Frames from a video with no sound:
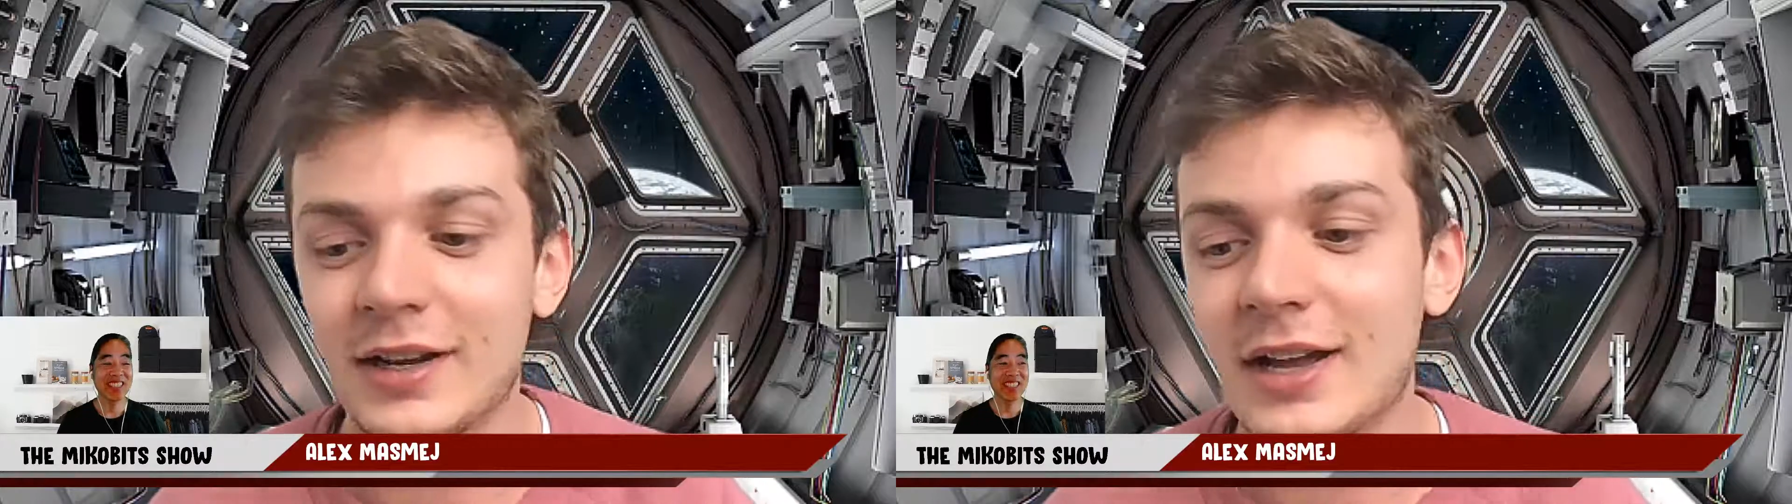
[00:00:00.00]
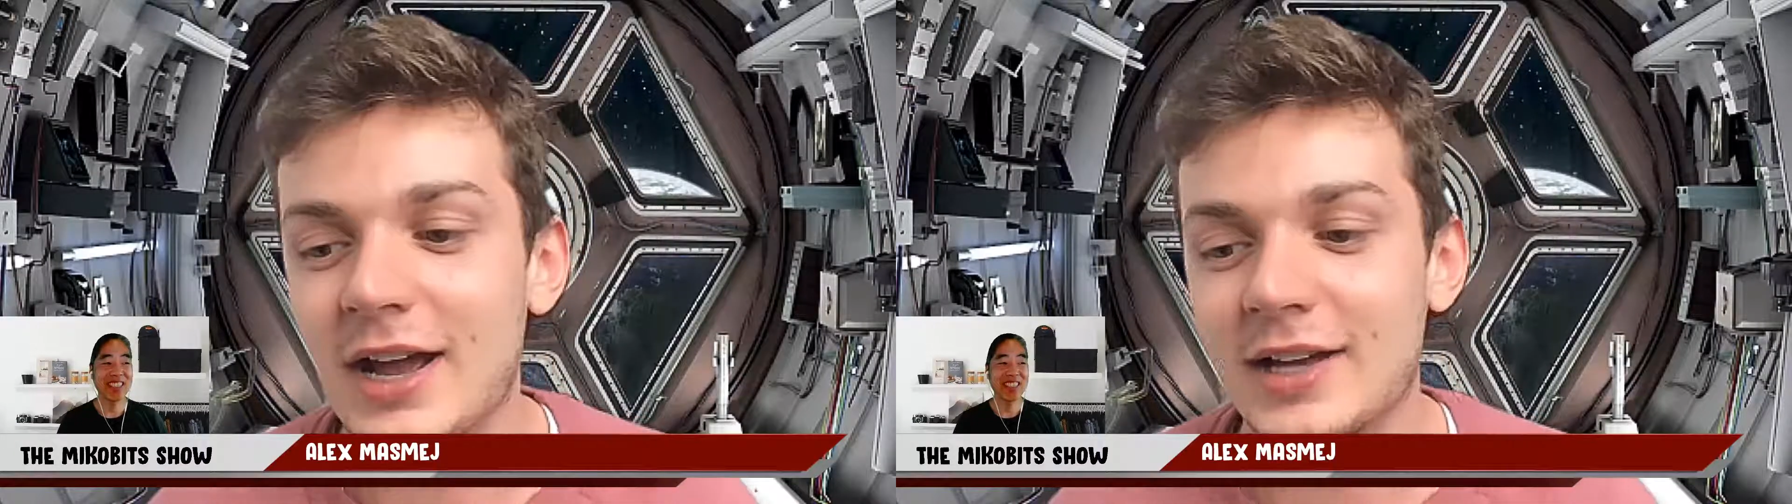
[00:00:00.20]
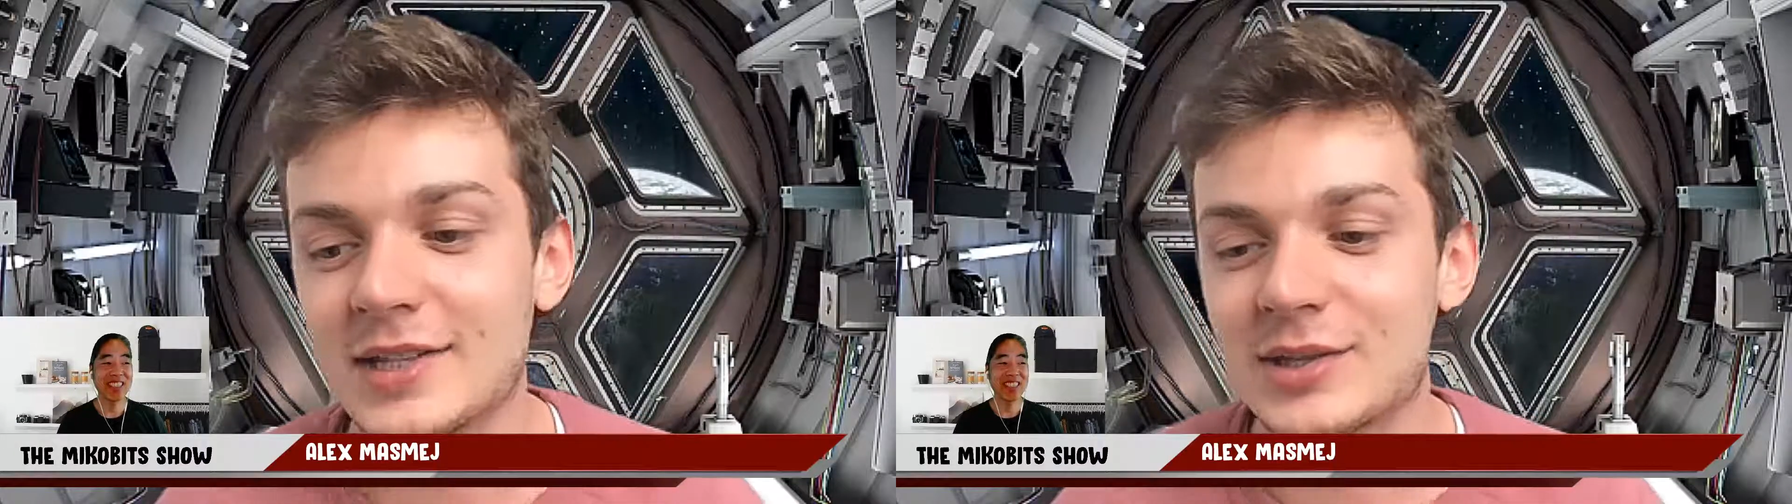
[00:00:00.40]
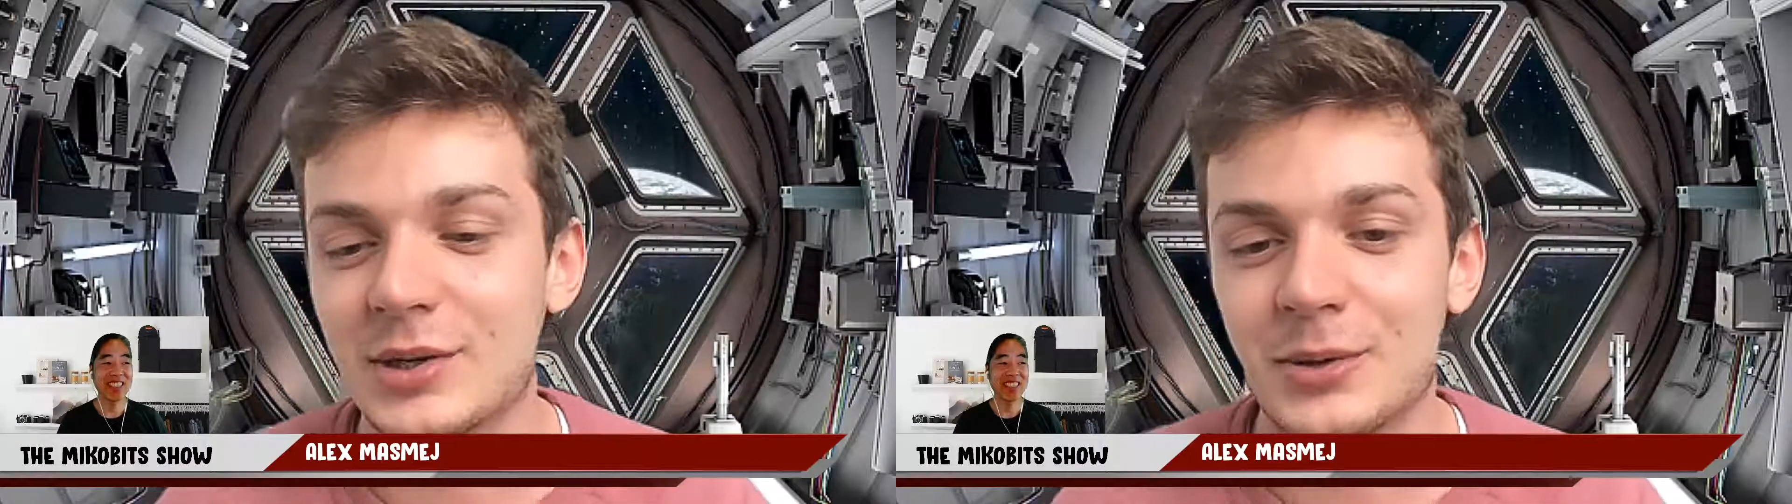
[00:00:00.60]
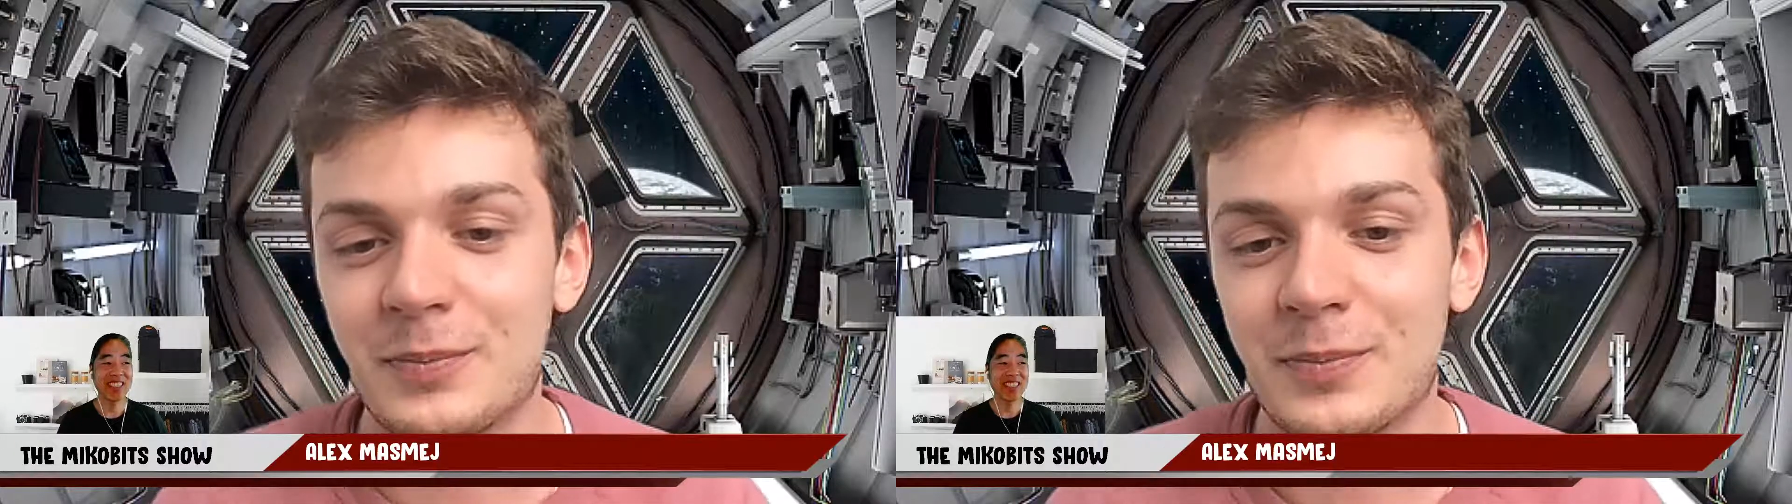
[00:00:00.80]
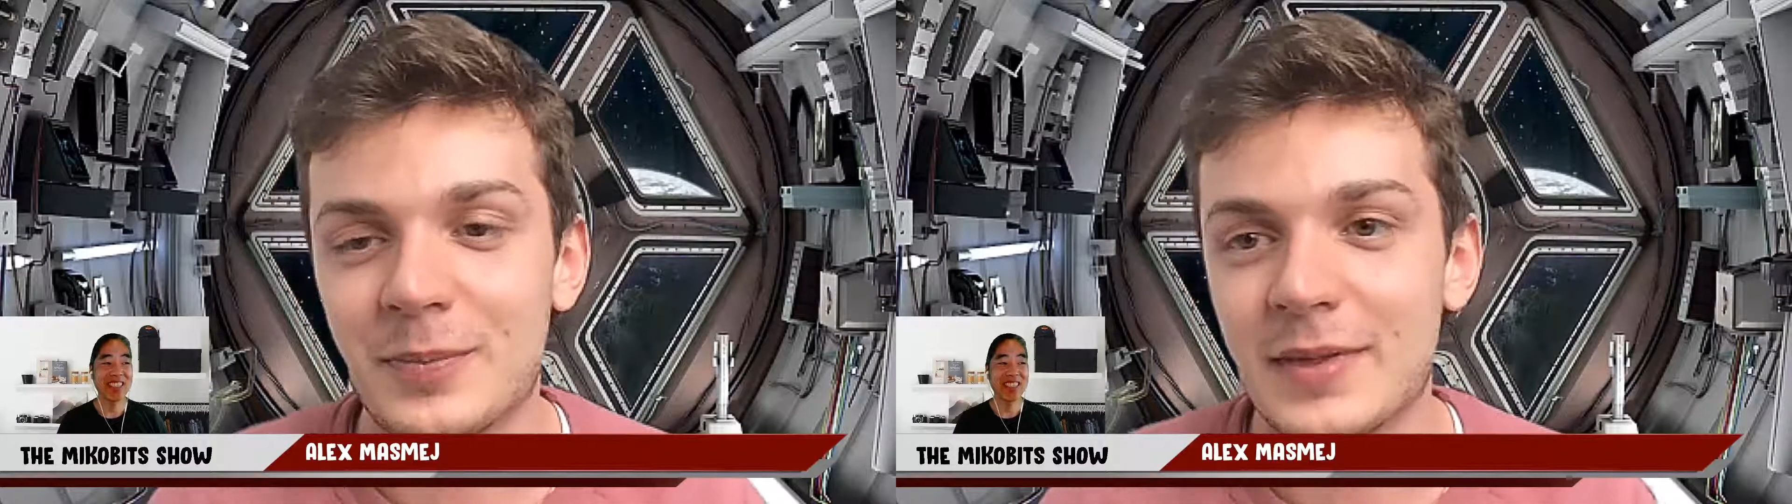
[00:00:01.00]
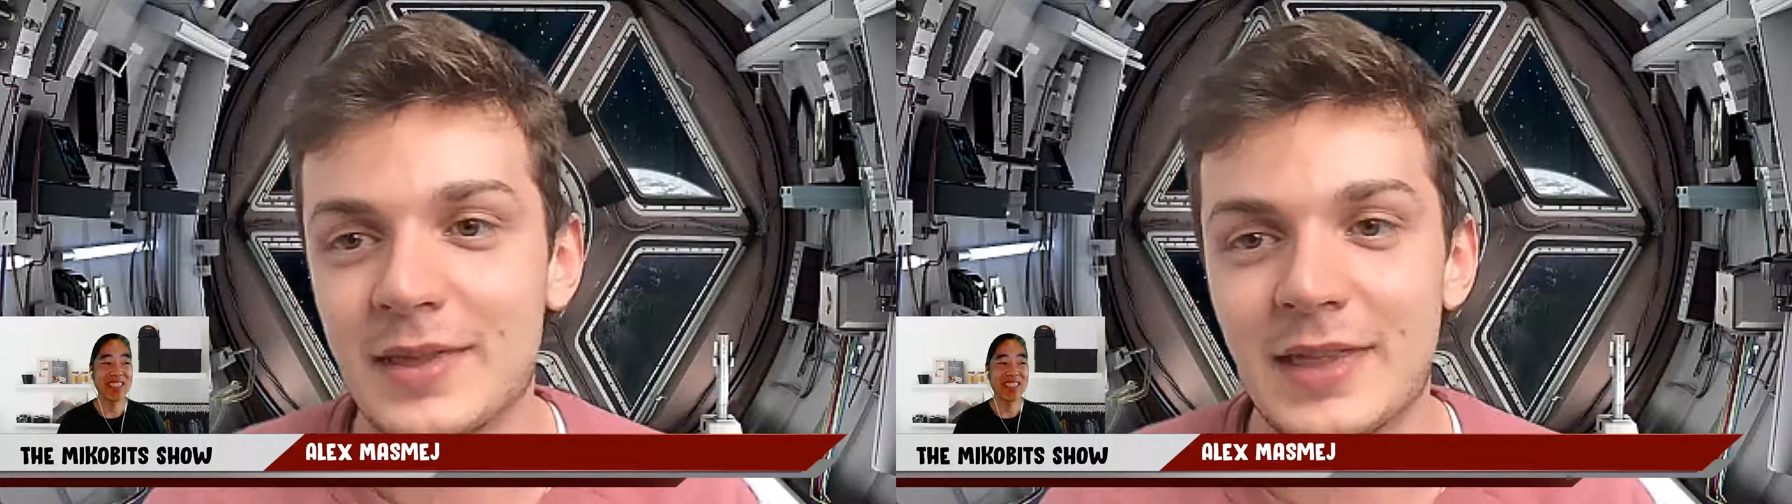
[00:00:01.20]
And so now